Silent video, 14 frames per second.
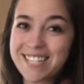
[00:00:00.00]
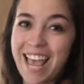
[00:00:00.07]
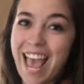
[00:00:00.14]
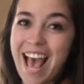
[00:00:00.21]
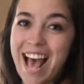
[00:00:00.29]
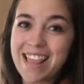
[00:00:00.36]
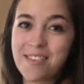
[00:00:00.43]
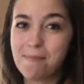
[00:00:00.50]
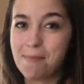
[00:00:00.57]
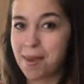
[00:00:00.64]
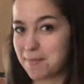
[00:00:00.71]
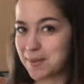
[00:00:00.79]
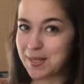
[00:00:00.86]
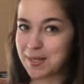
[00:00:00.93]
to add the
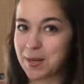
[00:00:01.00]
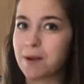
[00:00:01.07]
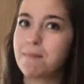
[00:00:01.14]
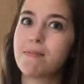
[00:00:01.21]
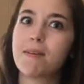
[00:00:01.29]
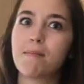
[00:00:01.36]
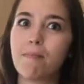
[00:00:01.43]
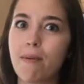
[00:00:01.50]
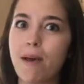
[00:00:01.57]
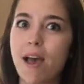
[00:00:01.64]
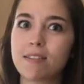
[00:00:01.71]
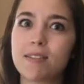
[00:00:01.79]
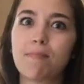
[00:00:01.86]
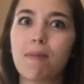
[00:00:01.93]
maple syrup, the
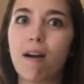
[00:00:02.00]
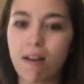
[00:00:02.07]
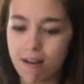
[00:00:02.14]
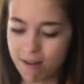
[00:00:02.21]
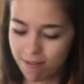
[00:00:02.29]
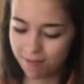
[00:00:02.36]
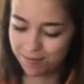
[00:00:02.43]
best part.